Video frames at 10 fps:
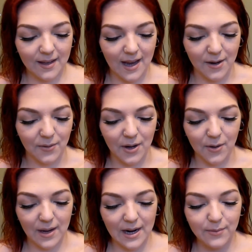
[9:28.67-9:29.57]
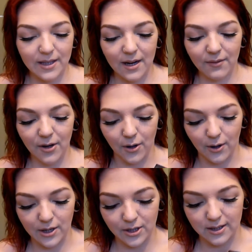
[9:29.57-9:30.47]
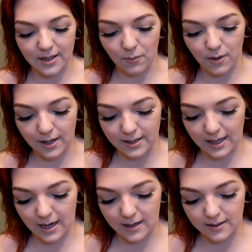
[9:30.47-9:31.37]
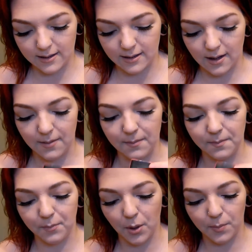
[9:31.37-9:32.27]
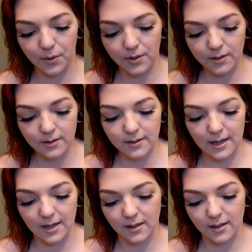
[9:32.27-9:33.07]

I don't know, and I was kind of in a hurry just because I wanted to get some purples, and